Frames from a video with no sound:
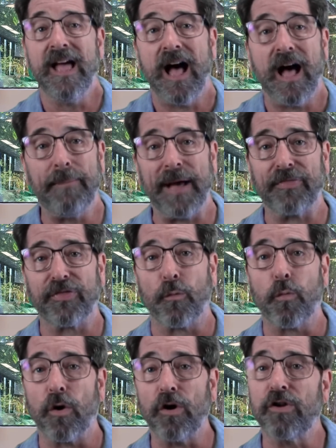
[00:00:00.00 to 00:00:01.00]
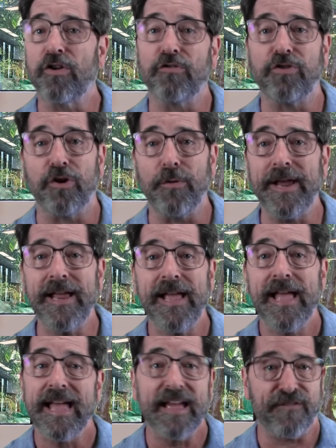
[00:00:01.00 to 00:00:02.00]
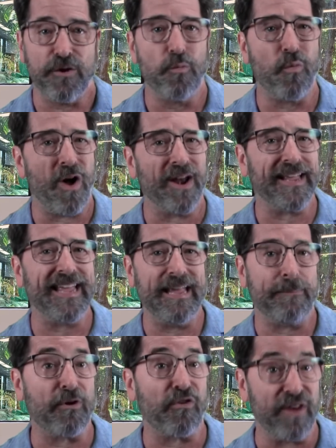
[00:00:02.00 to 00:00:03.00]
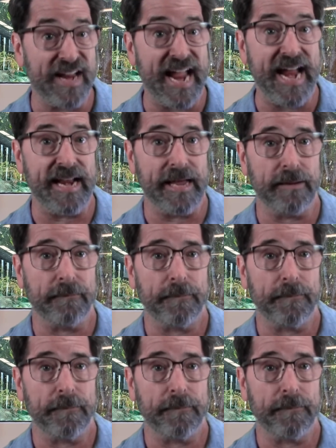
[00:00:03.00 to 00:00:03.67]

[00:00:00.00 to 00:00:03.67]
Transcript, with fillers: about the work you're doing if you want to keep creating.